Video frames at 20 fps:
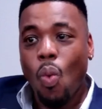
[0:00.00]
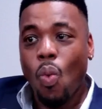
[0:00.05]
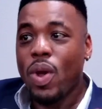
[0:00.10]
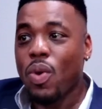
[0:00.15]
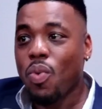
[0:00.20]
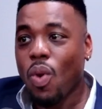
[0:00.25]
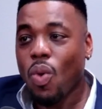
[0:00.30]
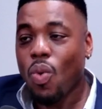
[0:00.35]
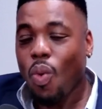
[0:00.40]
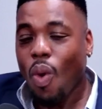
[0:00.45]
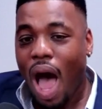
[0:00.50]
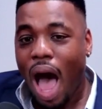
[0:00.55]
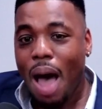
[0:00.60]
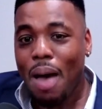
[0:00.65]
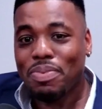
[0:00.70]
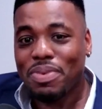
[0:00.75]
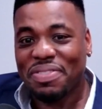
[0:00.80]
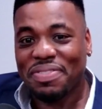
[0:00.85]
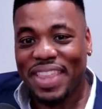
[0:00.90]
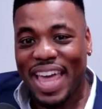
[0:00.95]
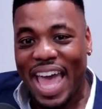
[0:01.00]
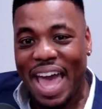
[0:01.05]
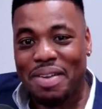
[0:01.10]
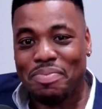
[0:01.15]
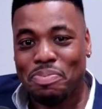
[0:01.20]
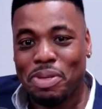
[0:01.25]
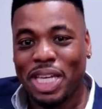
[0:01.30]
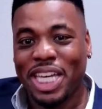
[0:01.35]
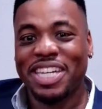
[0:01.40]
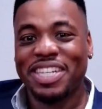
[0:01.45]
we were robbed of
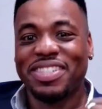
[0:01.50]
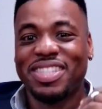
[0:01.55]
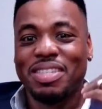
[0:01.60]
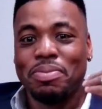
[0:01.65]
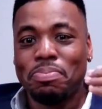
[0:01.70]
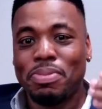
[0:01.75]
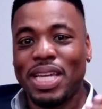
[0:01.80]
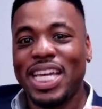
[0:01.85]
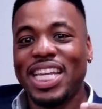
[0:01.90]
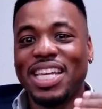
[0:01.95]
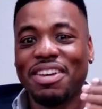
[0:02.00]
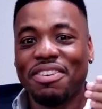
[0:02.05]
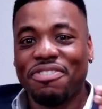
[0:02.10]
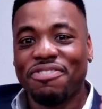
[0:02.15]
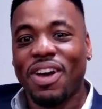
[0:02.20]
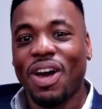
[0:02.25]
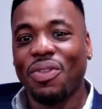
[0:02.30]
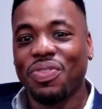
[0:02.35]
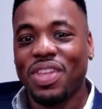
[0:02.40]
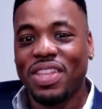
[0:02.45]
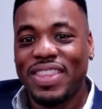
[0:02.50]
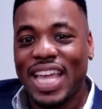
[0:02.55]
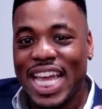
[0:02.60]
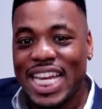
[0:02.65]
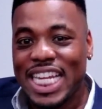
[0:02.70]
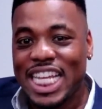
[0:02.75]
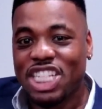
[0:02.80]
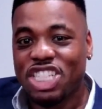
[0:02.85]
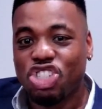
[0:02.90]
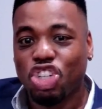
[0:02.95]
that because the media felt that
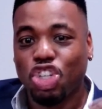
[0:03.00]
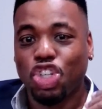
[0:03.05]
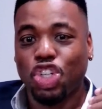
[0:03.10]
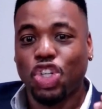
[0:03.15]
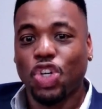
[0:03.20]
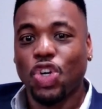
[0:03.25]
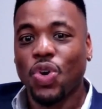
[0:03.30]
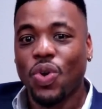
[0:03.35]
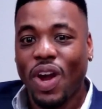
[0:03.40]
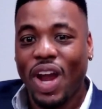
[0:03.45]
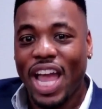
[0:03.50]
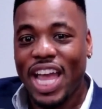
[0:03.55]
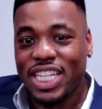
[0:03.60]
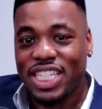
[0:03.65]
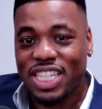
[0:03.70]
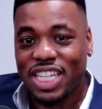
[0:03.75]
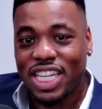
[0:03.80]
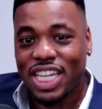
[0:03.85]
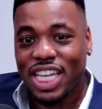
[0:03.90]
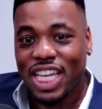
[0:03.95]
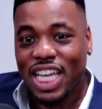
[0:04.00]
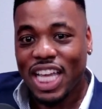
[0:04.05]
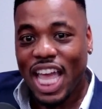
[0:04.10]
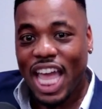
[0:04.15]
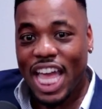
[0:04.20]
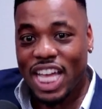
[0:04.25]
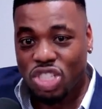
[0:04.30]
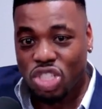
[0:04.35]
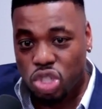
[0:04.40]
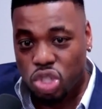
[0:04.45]
they needed to curate
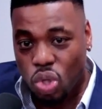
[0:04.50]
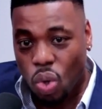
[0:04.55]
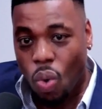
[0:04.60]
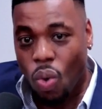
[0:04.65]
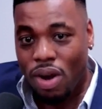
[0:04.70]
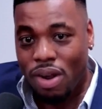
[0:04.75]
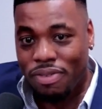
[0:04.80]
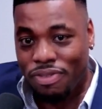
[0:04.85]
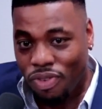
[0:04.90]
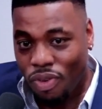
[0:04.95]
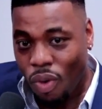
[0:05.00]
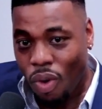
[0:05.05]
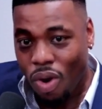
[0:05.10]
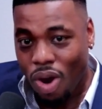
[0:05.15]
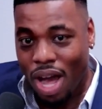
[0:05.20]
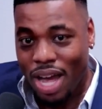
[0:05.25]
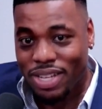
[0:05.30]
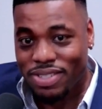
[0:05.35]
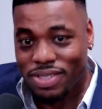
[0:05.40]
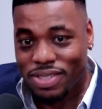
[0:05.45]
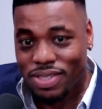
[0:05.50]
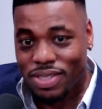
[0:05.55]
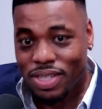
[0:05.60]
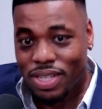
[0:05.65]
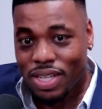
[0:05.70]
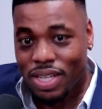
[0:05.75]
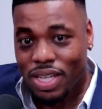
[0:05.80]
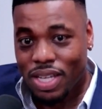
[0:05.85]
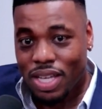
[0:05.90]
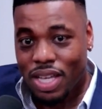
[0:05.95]
a story for us
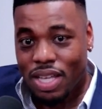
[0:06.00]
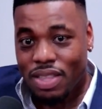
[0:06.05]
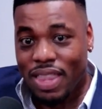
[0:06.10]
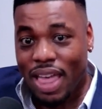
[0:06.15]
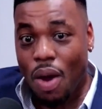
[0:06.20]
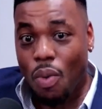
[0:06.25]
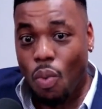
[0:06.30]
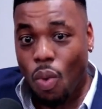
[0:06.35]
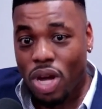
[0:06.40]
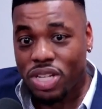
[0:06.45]
that